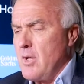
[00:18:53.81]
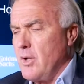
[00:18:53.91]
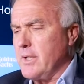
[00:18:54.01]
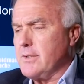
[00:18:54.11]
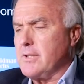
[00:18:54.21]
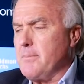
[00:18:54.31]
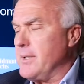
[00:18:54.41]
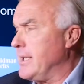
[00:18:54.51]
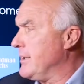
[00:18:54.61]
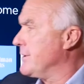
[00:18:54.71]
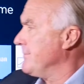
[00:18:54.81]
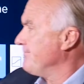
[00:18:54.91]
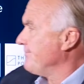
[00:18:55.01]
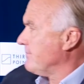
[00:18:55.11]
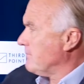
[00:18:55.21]
Look at some of these
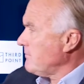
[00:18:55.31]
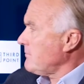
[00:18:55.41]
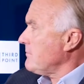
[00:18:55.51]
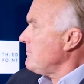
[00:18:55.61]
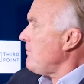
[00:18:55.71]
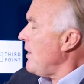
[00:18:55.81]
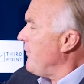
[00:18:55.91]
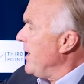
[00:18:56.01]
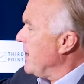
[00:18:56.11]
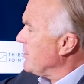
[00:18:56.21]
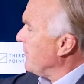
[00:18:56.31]
financial